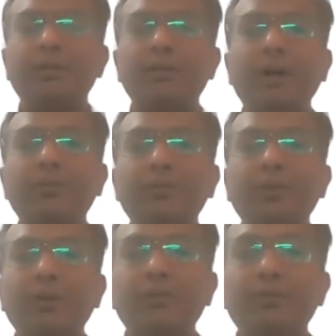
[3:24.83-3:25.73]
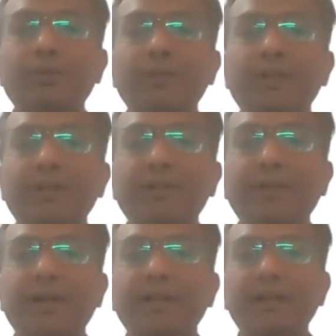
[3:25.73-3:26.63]
Now, we will
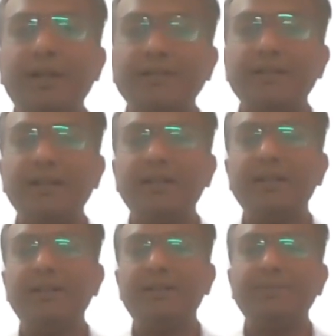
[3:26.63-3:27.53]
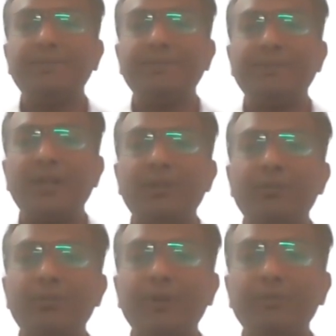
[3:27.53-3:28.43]
define exactly
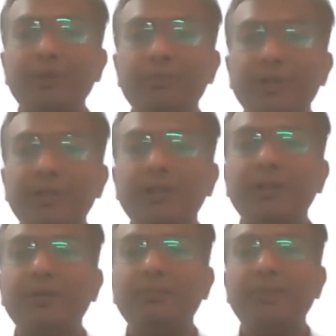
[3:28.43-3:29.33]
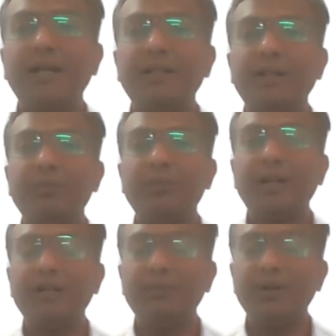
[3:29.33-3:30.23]
what we mean by
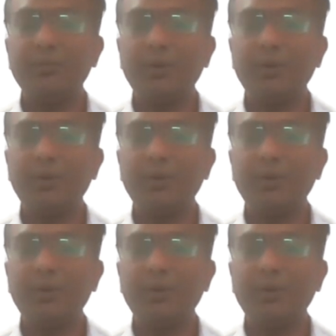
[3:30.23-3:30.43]
thermodynamic